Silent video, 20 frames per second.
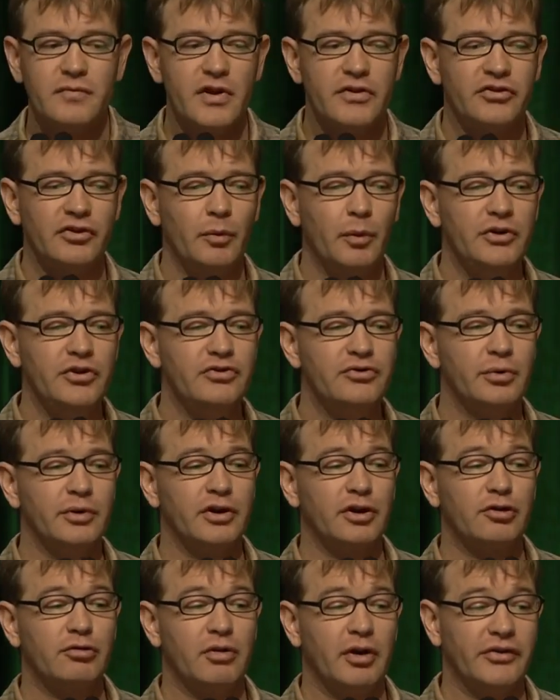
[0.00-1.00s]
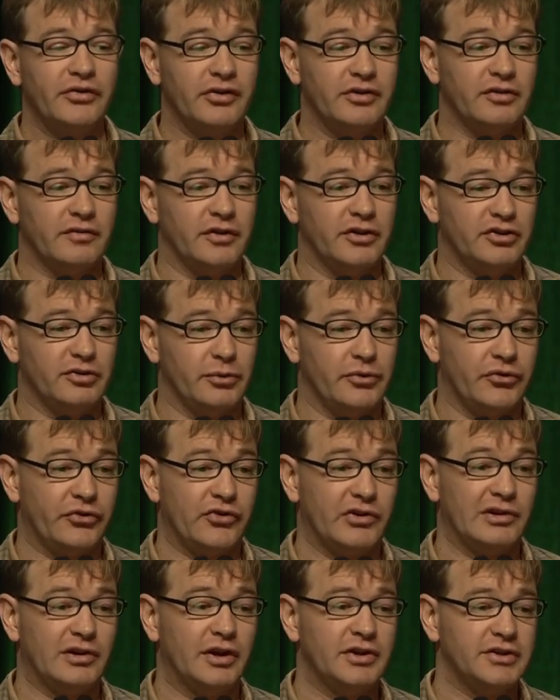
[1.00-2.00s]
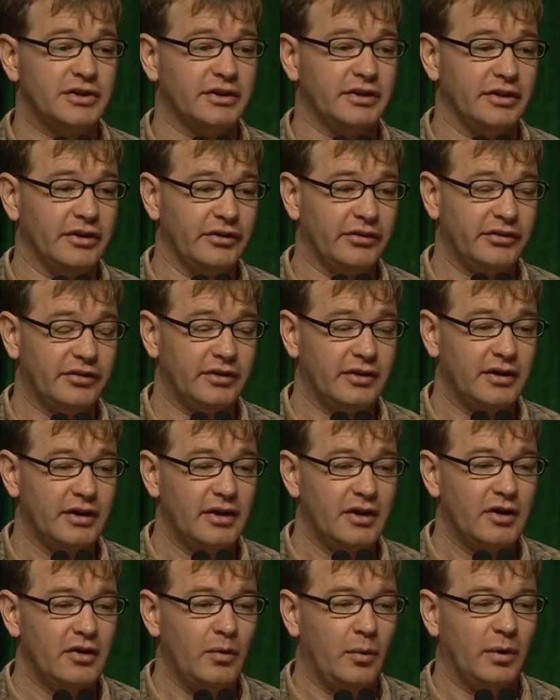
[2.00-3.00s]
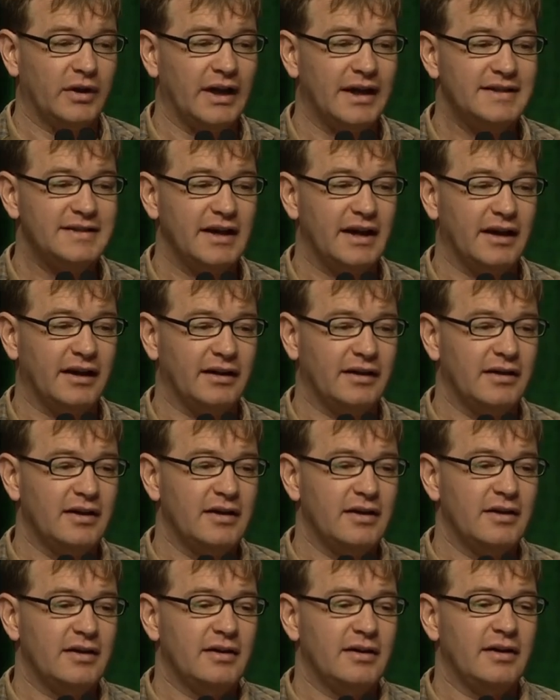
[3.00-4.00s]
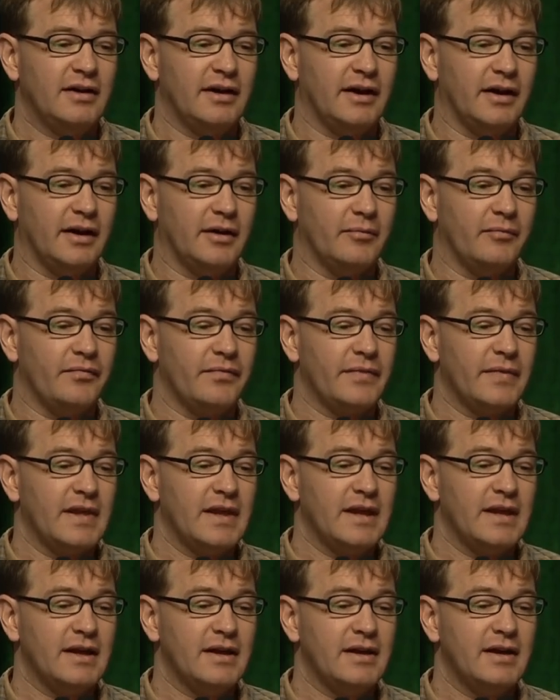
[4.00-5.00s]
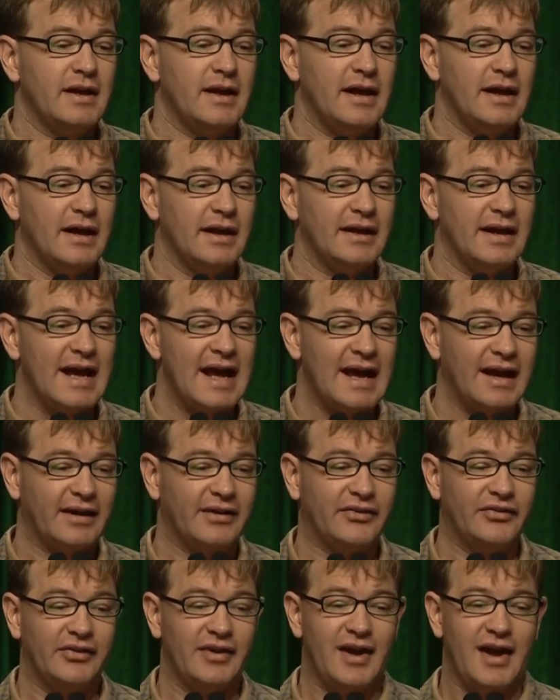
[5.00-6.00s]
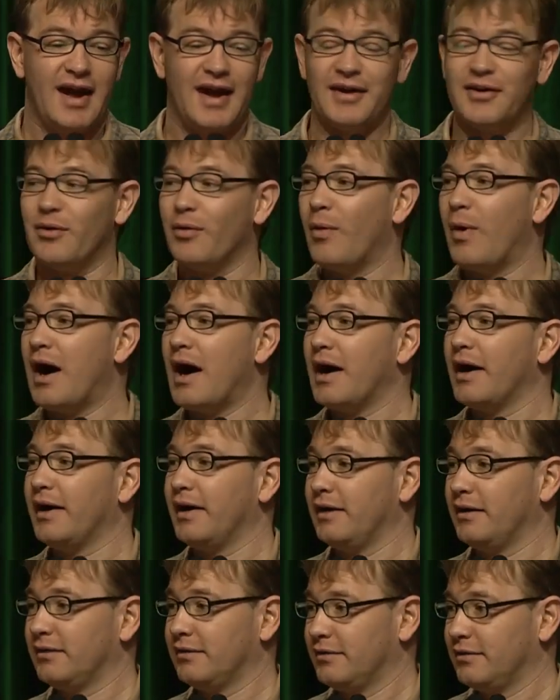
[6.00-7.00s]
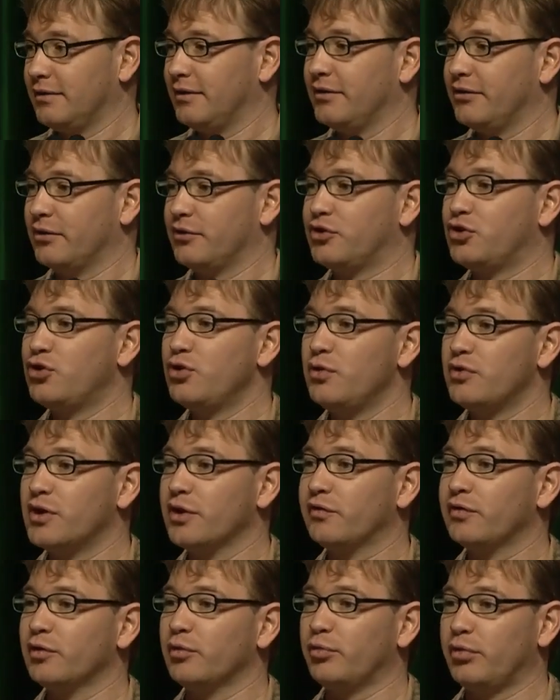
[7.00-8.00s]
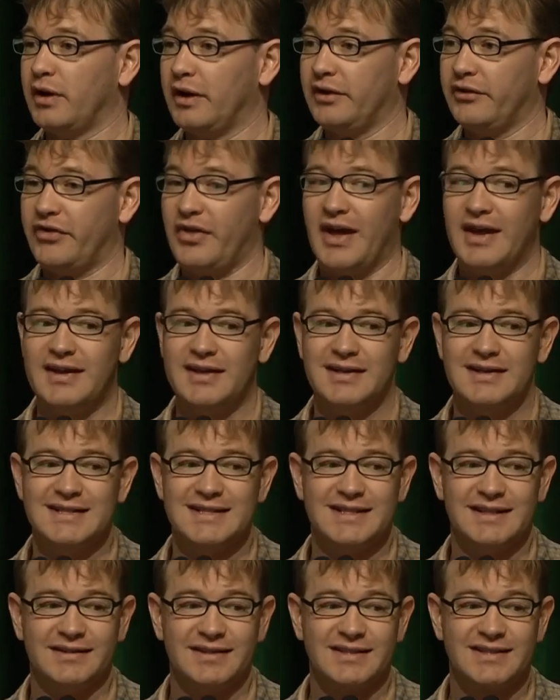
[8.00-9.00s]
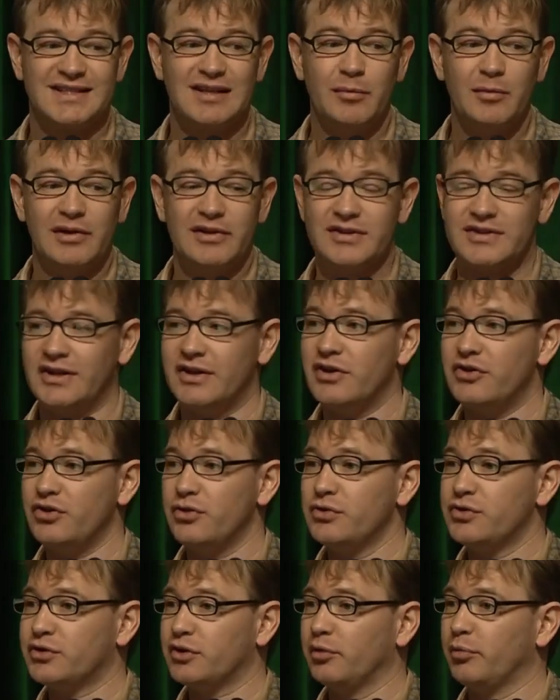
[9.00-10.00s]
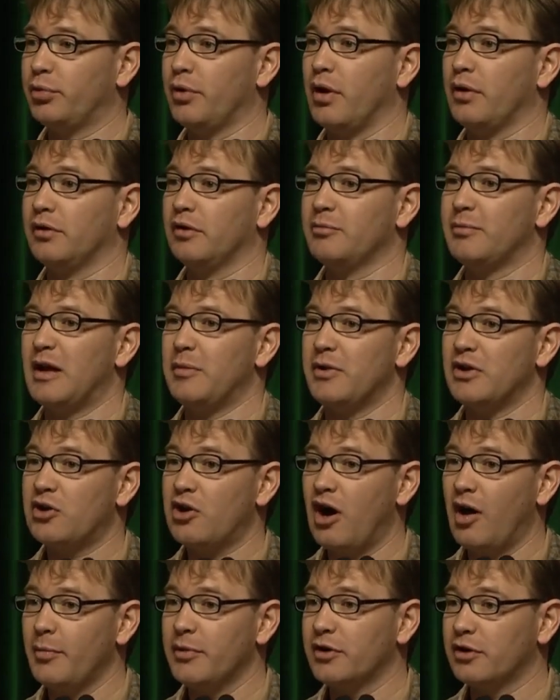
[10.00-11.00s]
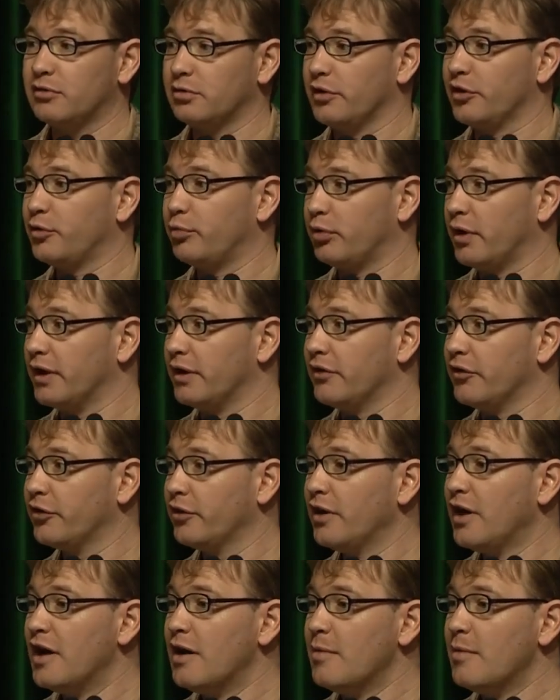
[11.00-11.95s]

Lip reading: So when you do it across individuals, the logic is, when I take an X and a Y, so two different brains, the idea is that the stimulus-induced component may be common across brains,